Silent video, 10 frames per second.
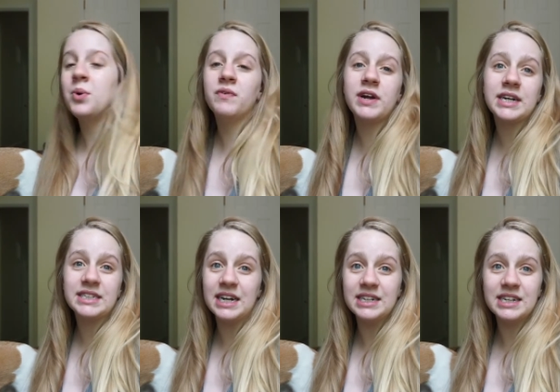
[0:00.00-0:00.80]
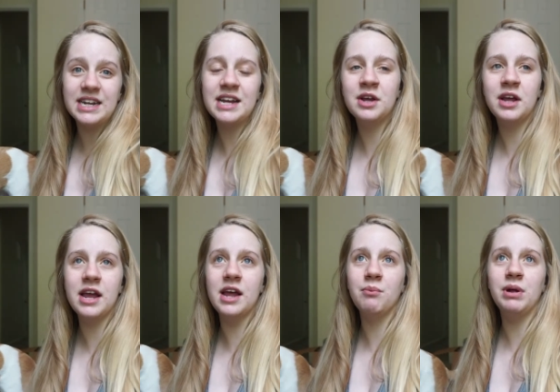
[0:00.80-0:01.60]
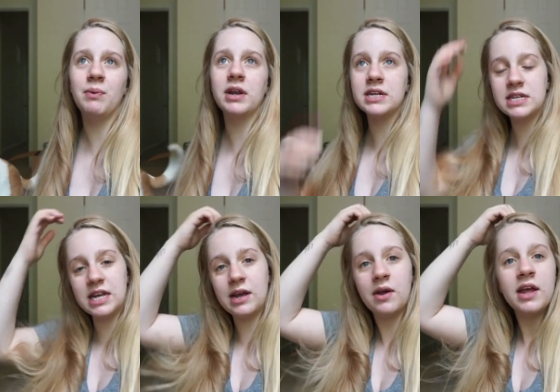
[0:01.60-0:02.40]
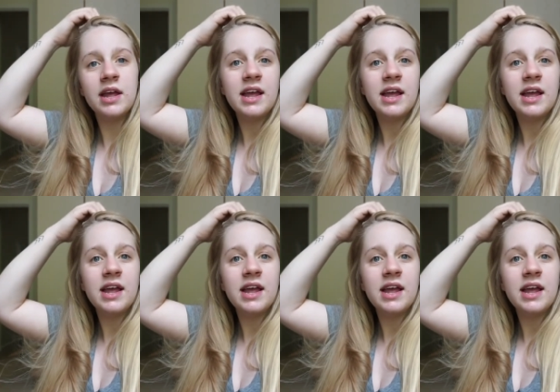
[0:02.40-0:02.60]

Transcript: we're very excited and we want to see